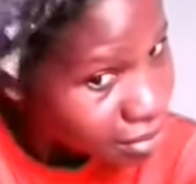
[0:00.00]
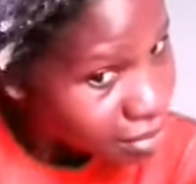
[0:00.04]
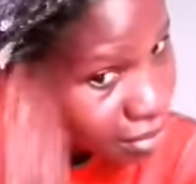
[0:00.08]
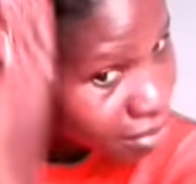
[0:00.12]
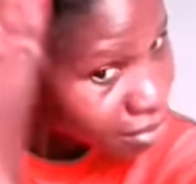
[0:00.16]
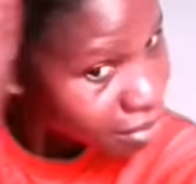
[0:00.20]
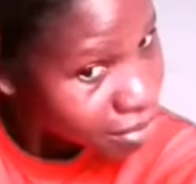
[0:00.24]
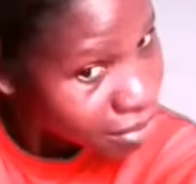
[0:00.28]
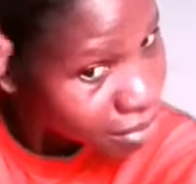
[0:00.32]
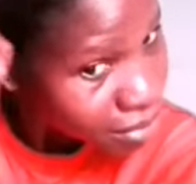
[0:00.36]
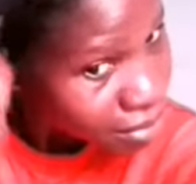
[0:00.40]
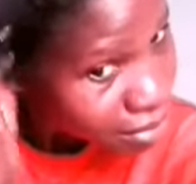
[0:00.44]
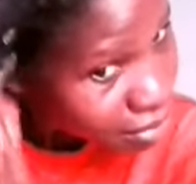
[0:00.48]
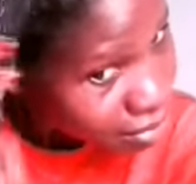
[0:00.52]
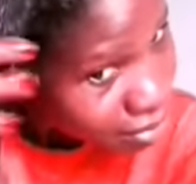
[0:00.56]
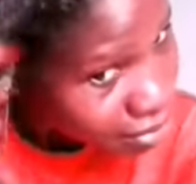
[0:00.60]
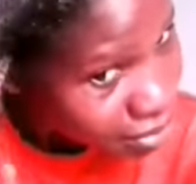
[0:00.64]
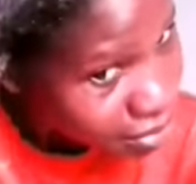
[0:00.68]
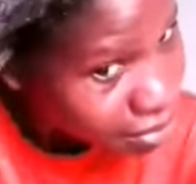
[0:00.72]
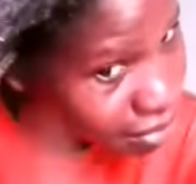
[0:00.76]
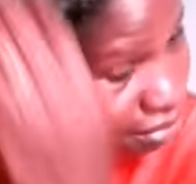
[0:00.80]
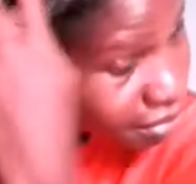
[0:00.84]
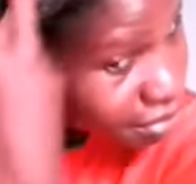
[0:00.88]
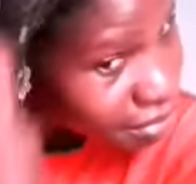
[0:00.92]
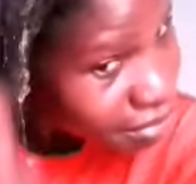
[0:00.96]
to
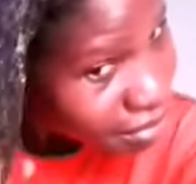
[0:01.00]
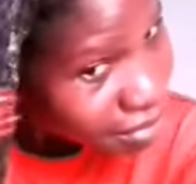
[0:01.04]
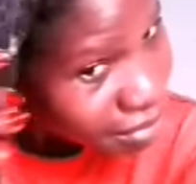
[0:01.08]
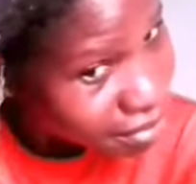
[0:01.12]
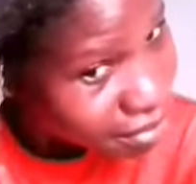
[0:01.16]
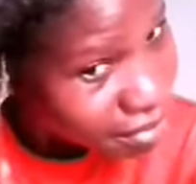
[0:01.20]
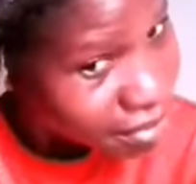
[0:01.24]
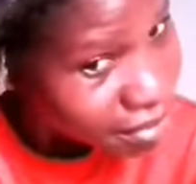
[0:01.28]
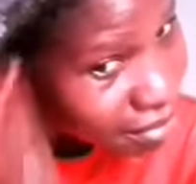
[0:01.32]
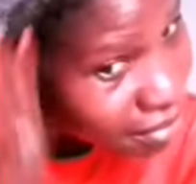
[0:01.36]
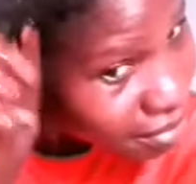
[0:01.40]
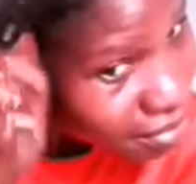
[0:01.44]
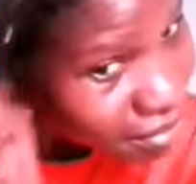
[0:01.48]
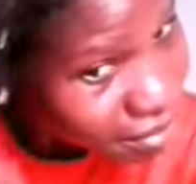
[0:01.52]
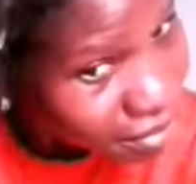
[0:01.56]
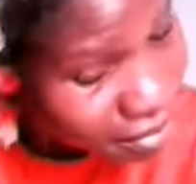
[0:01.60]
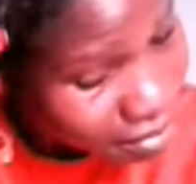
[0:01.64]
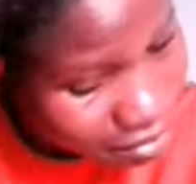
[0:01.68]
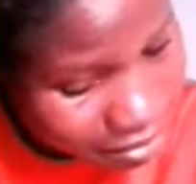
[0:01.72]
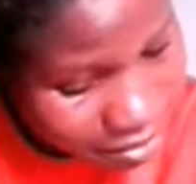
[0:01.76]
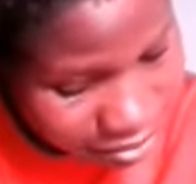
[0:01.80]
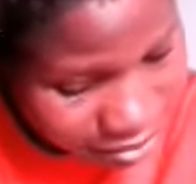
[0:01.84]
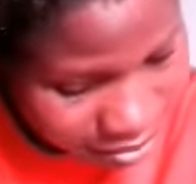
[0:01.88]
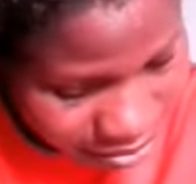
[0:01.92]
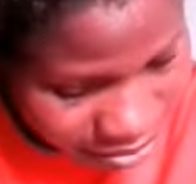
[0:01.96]
penetrate into your hair.
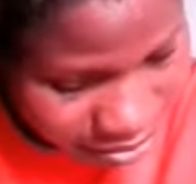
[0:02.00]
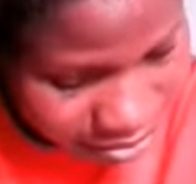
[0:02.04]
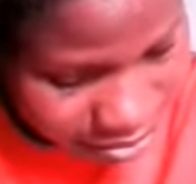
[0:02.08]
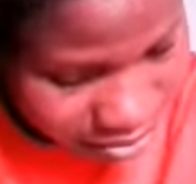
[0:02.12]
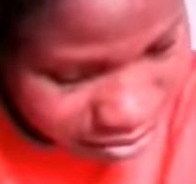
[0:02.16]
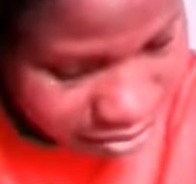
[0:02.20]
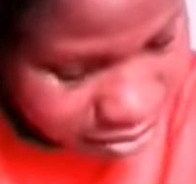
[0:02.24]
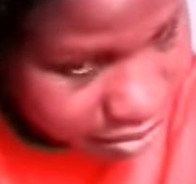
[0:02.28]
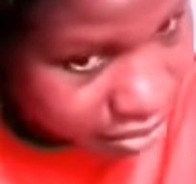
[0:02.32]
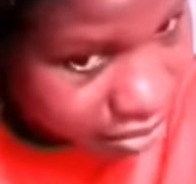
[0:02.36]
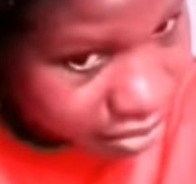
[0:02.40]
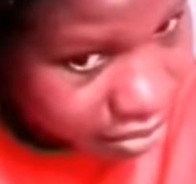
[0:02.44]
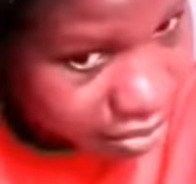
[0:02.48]
So I'm just